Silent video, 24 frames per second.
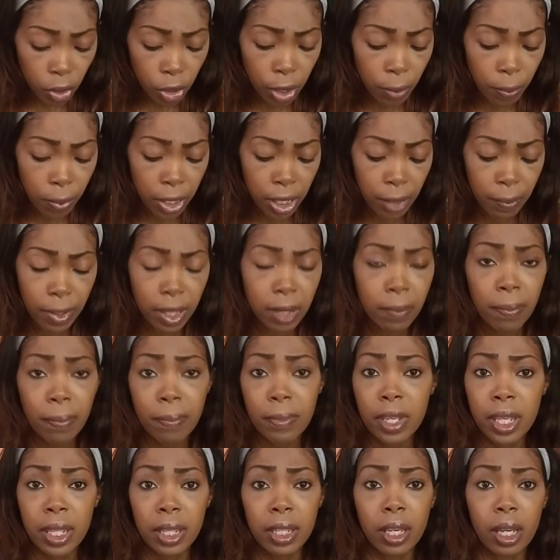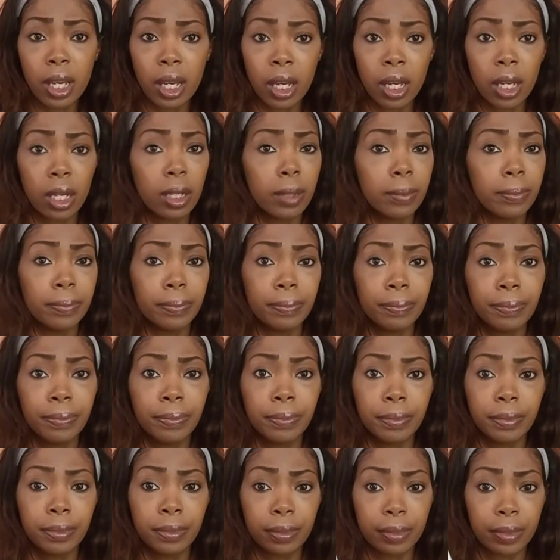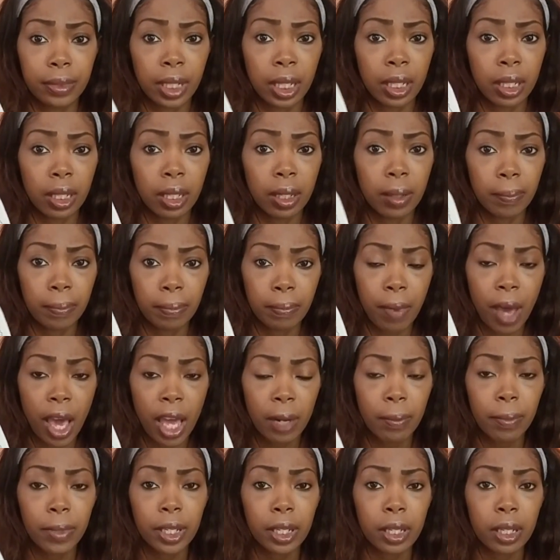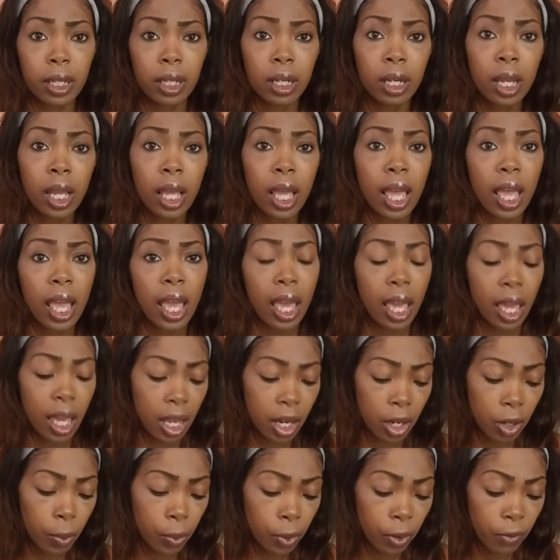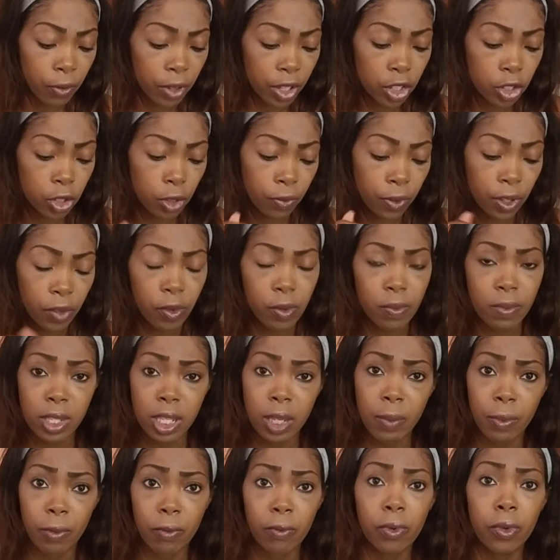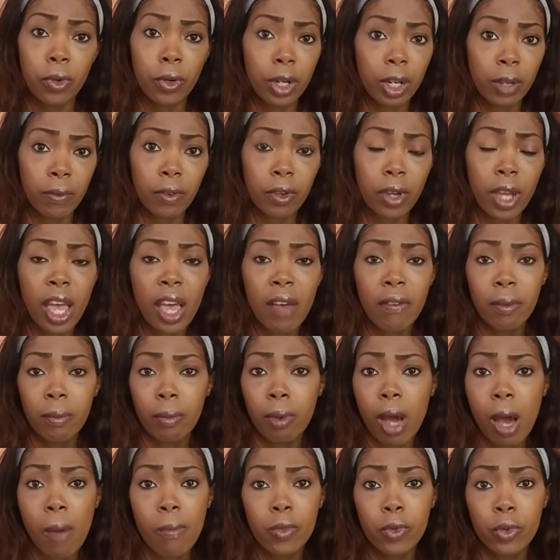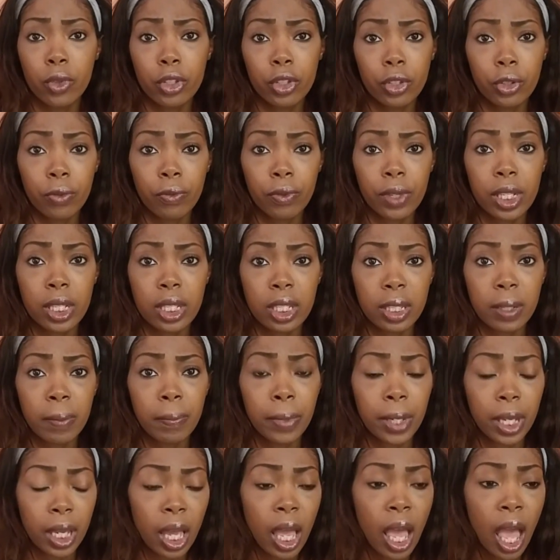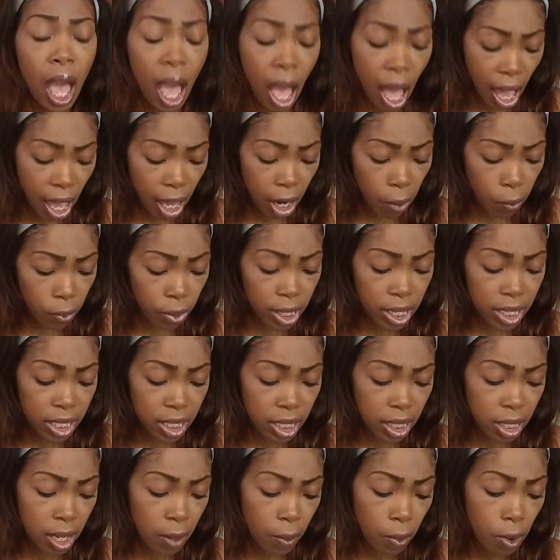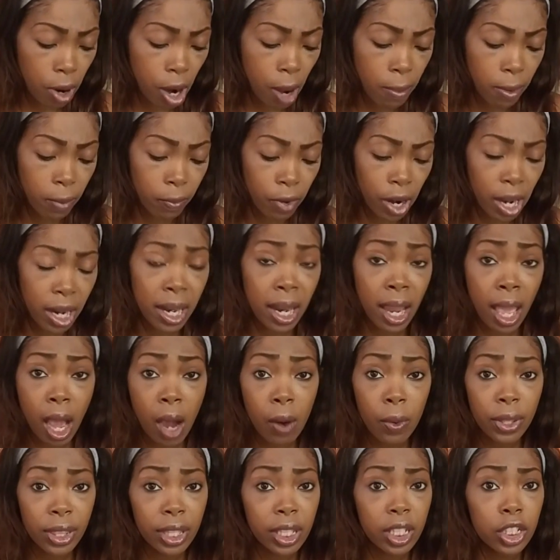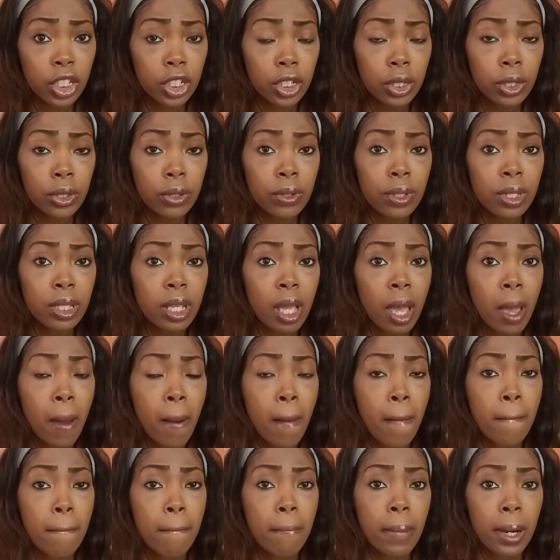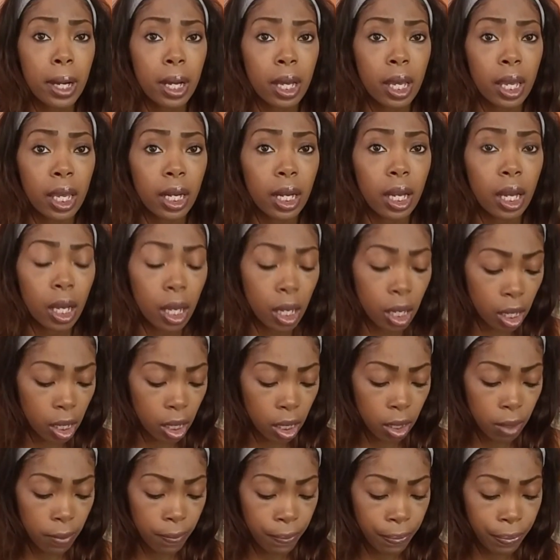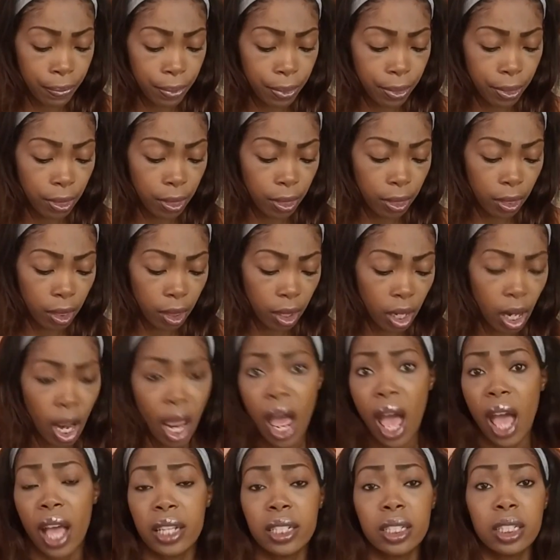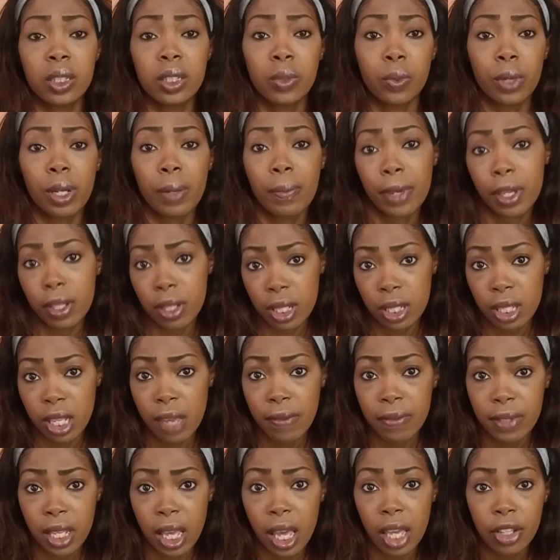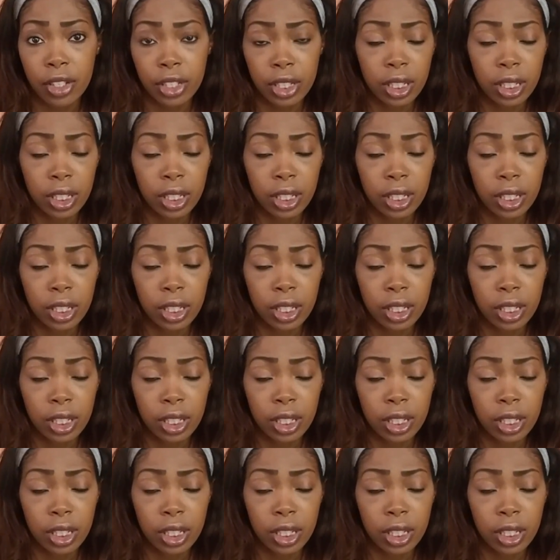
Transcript: You can put them in the bottom here, and it'll prevent your feet from slipping forward if you're having problems with your feet slipping. I don't really see that problem right now with these shoes, but I just want to be on the safe side.